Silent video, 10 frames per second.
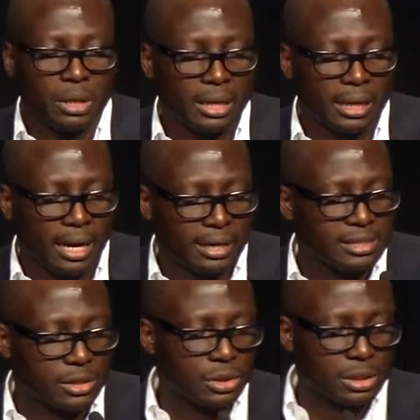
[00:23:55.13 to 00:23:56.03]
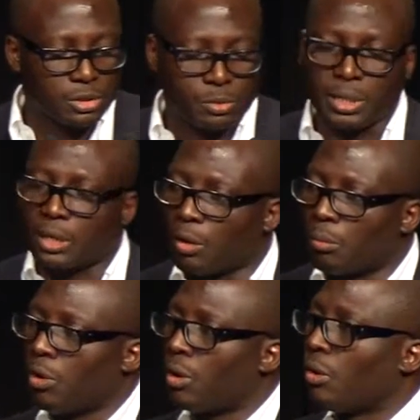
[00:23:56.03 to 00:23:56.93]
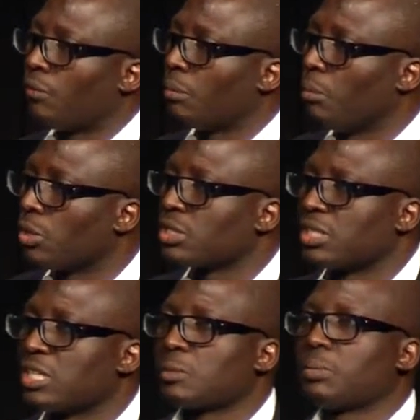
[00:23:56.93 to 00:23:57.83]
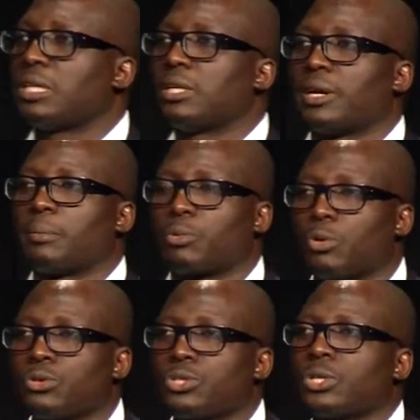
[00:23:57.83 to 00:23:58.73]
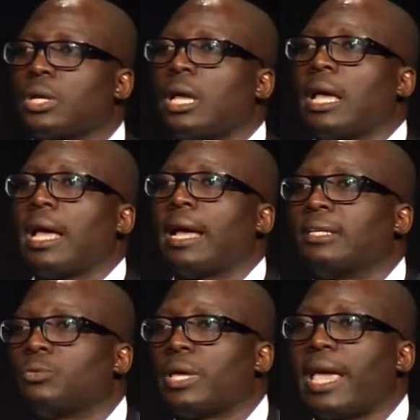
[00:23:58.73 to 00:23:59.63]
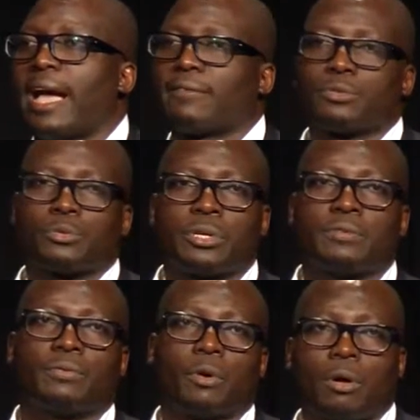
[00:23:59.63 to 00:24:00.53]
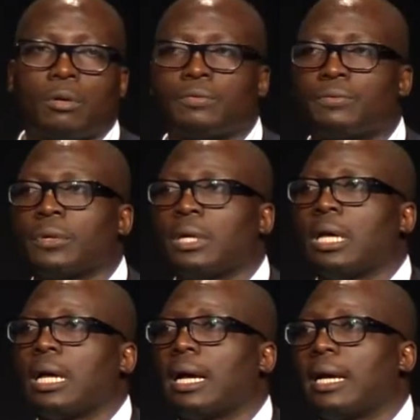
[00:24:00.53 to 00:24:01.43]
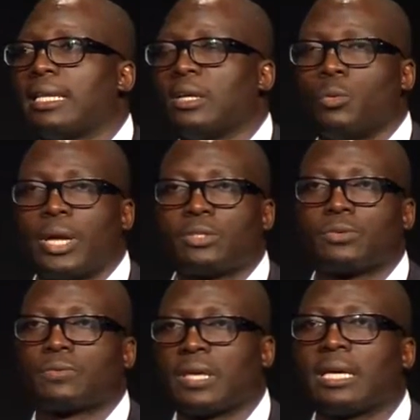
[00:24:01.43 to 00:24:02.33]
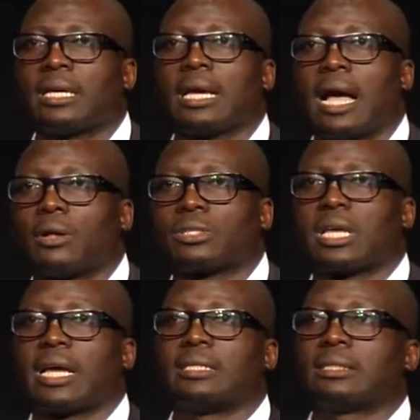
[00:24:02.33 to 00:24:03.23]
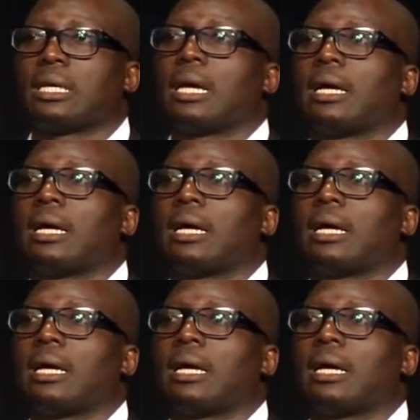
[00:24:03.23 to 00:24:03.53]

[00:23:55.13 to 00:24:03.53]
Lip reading: architecture needs to be a lot more of a multidisciplinary approach, and we have to evolve in a way to think outside